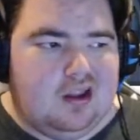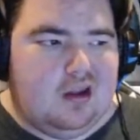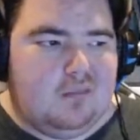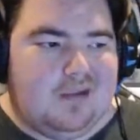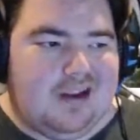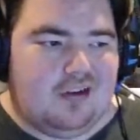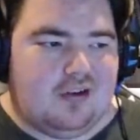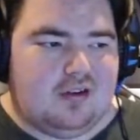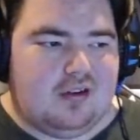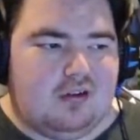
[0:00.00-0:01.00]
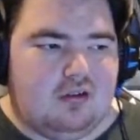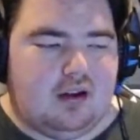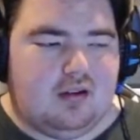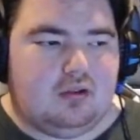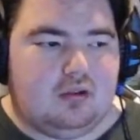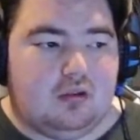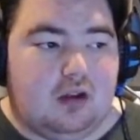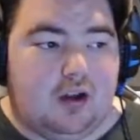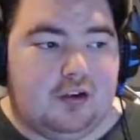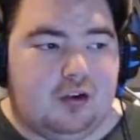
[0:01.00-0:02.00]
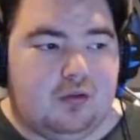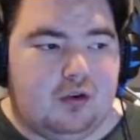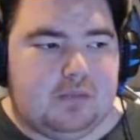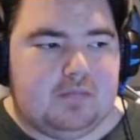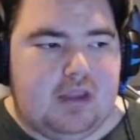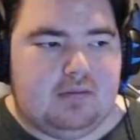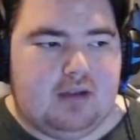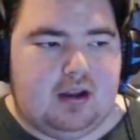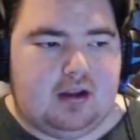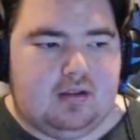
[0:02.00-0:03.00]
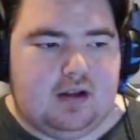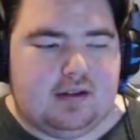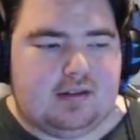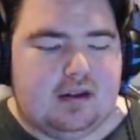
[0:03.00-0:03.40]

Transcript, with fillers: but I turned this into like a little laundry room and like a closet.